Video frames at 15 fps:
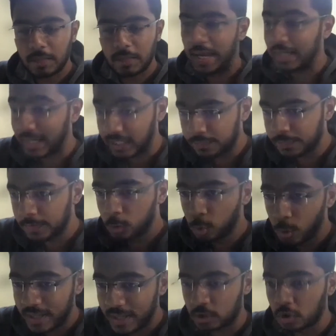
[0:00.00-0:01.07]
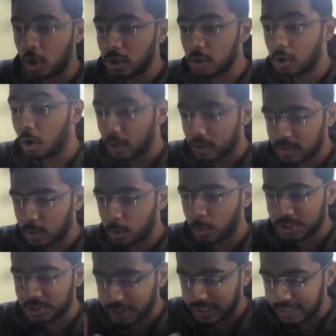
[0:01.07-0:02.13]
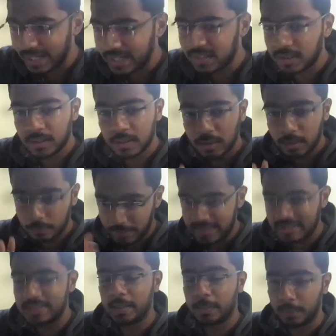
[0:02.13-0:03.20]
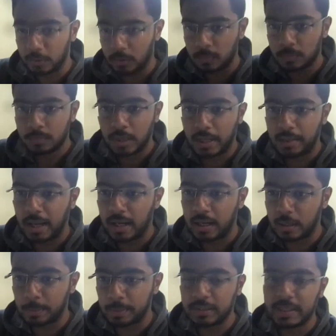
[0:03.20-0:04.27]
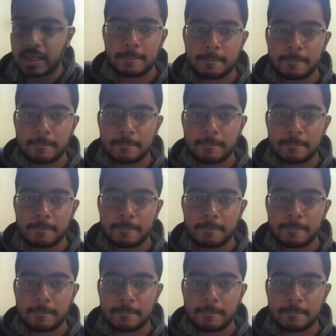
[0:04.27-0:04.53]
And anyone who has not got the question yet, please let me know. I'll repeat that.